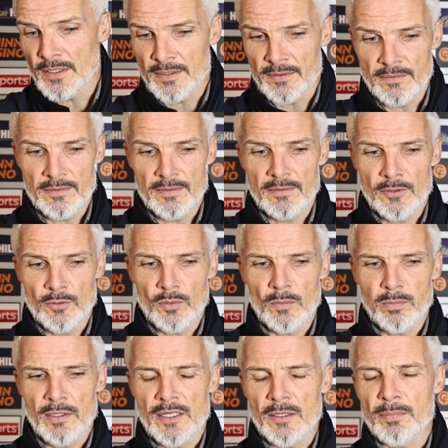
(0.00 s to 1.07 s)
and
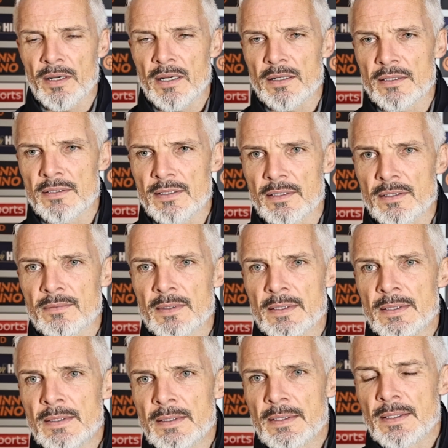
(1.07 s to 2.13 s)
will play a part in
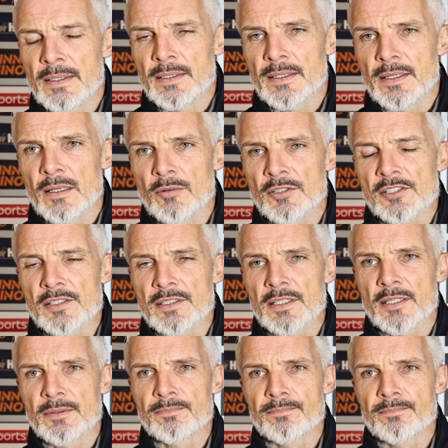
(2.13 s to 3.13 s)
the game on Sunday.